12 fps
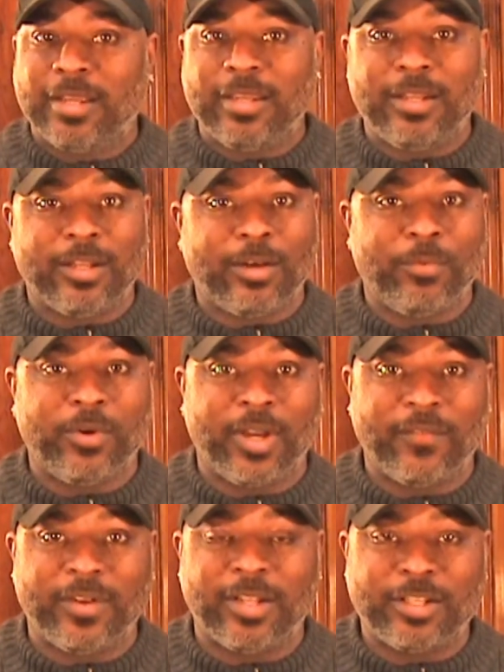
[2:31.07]
You know, we're gonna
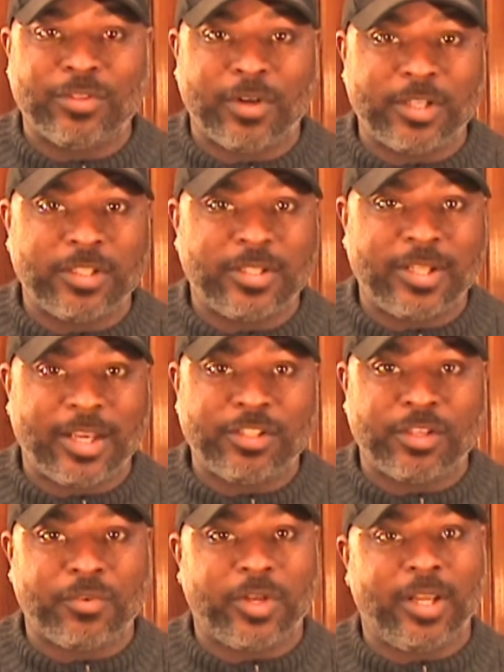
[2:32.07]
have another touch
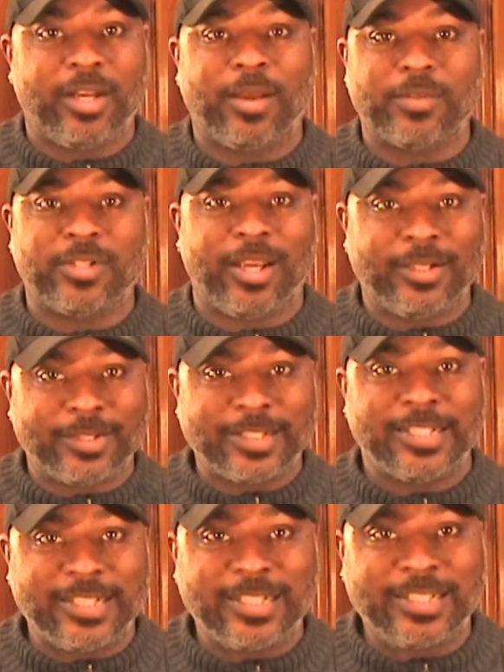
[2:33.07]
screen. I was like,
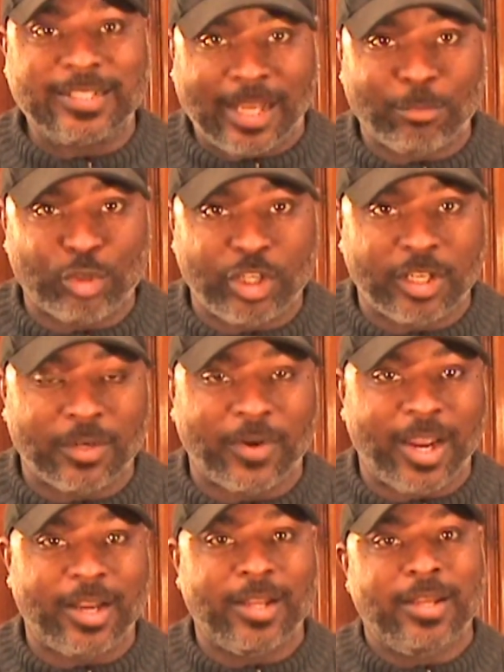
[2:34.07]
I'm good,
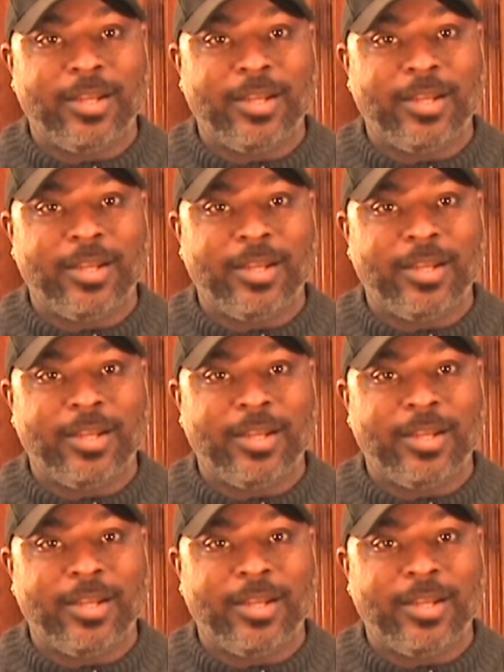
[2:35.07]
right?